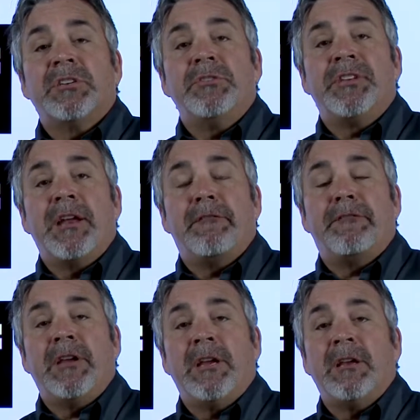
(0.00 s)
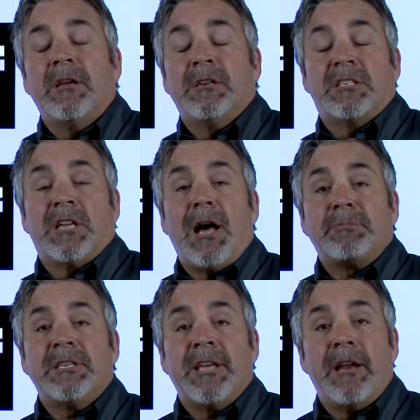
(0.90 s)
a new data feed,
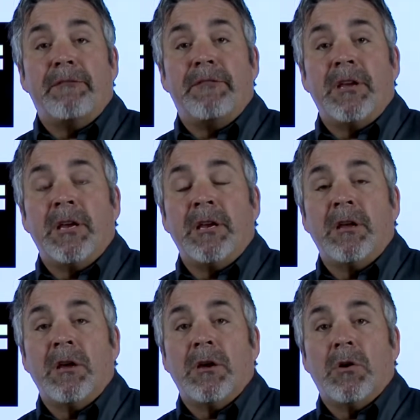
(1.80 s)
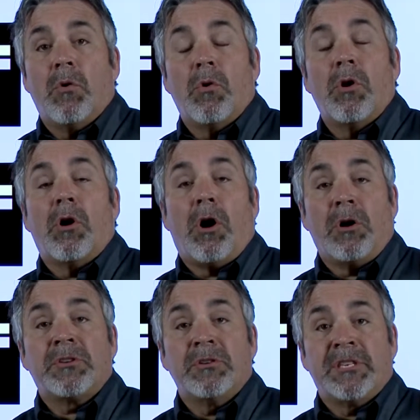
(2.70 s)
stops a data feed, or
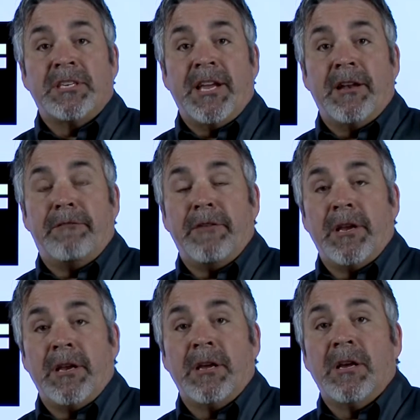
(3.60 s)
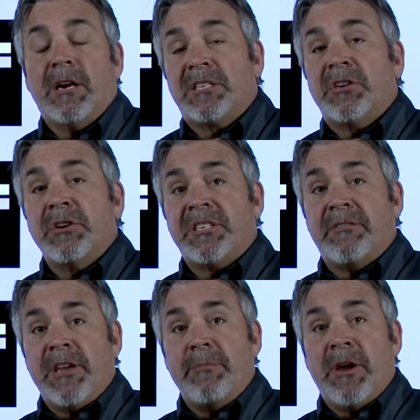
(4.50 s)
alters a data feed, a series
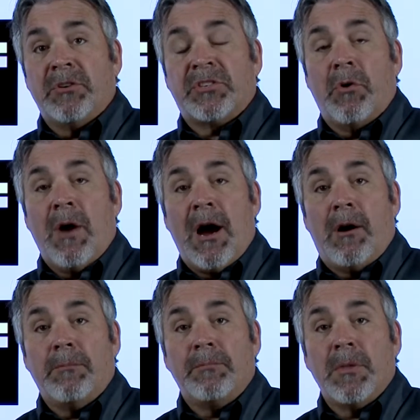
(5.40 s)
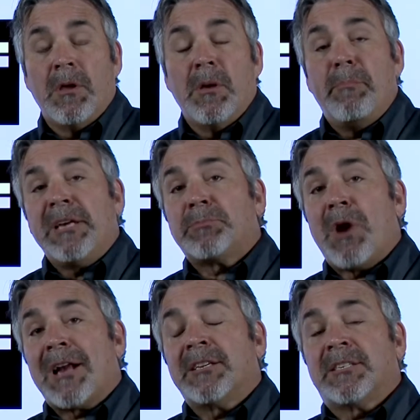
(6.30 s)
of emails go out. Best
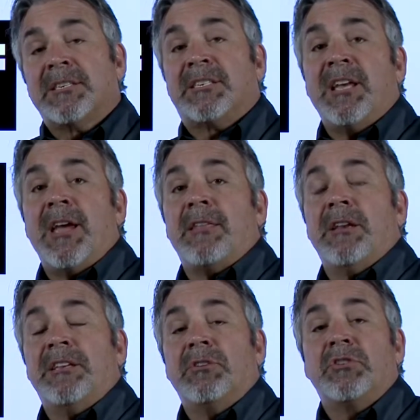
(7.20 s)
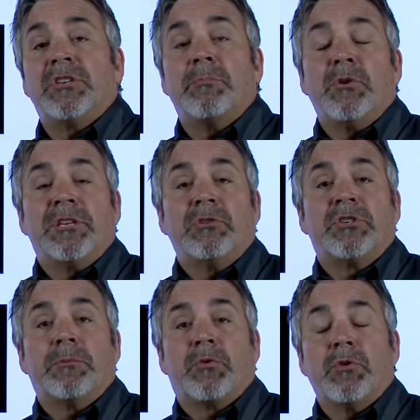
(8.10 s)
practices say that a dealership or
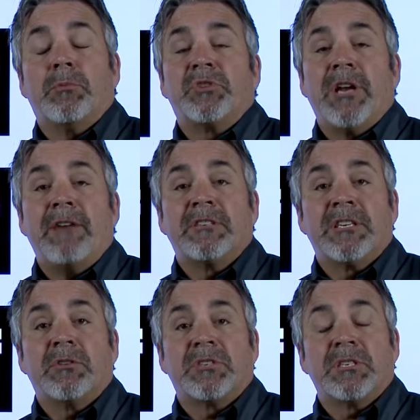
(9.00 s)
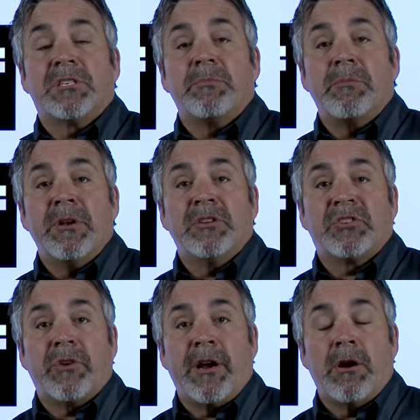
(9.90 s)
dealership group should have a single system
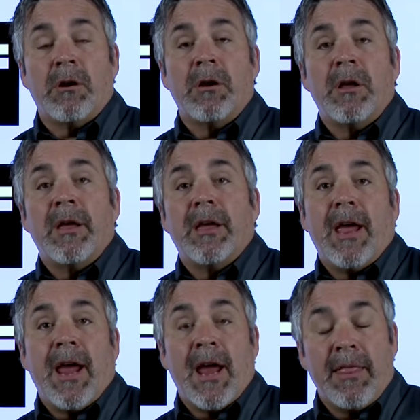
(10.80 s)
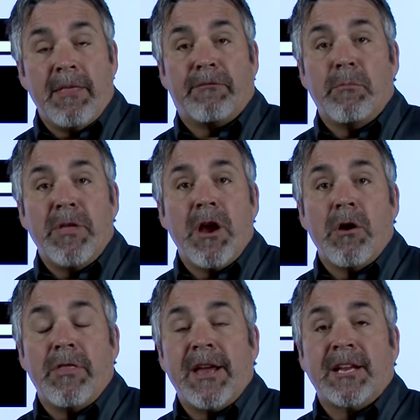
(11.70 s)
administrator, and from
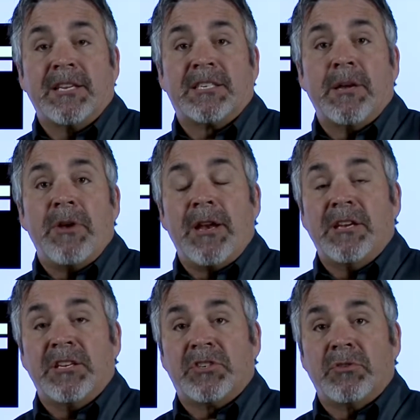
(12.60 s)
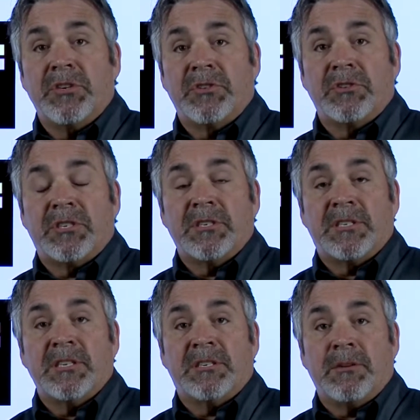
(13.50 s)
there they can disseminate additional users to the
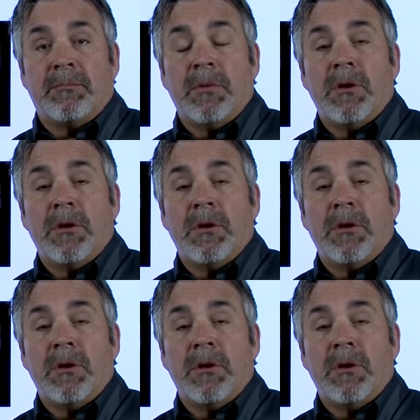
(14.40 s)
system.